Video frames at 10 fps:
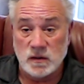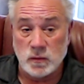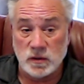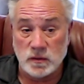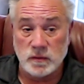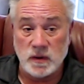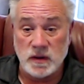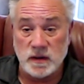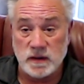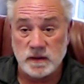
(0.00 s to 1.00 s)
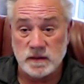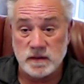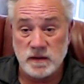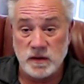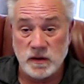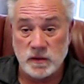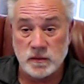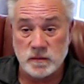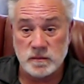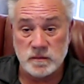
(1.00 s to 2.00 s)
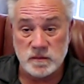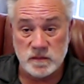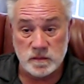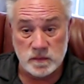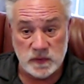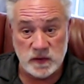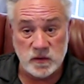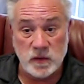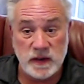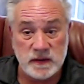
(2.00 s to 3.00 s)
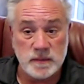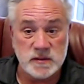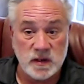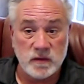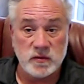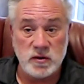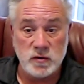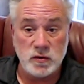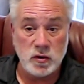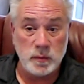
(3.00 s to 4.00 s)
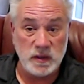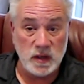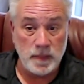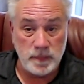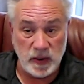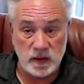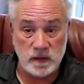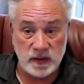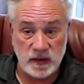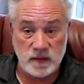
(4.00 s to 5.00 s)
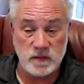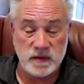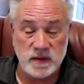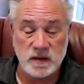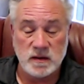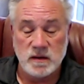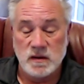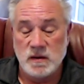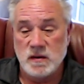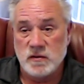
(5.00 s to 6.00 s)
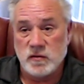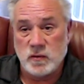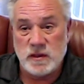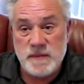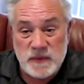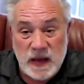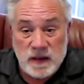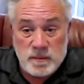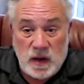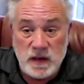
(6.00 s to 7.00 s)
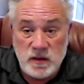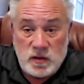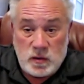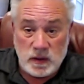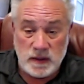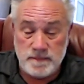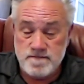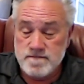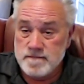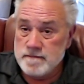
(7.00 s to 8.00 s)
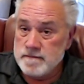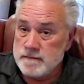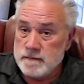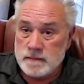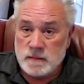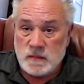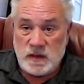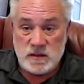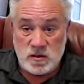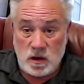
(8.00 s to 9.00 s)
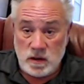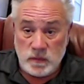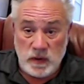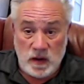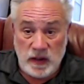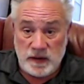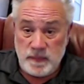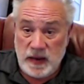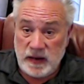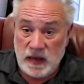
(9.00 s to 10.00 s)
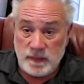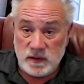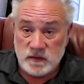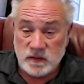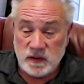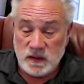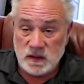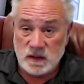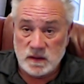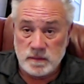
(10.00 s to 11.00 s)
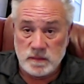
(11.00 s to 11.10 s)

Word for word: will, uh, you know, ingrain themselves in you and you'll become better at everything. So keep that in mind. You know, um, it's hard. We all have bad habits. Um,